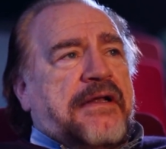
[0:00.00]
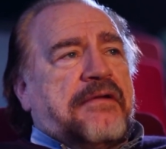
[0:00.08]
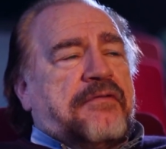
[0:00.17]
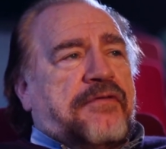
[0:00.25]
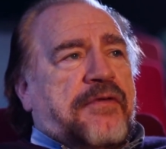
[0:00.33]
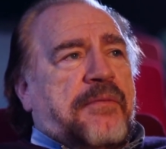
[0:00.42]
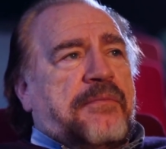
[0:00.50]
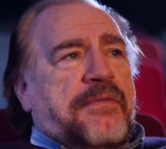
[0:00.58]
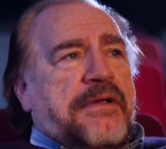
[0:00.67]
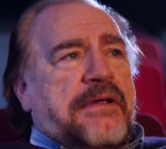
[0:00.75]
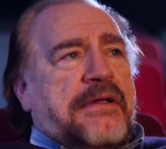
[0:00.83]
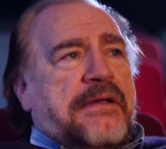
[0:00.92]
in
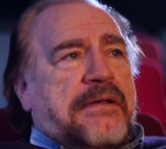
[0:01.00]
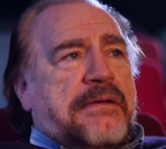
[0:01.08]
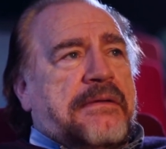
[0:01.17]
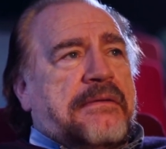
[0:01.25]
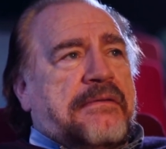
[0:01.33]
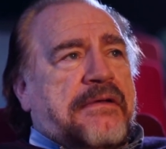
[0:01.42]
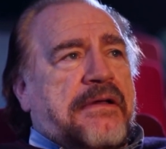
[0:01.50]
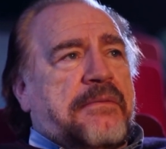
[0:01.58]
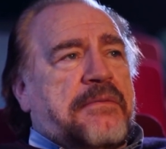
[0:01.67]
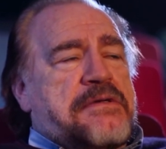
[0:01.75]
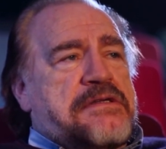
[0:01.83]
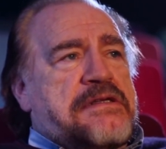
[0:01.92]
from the
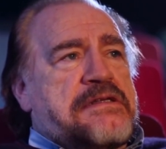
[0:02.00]
thing was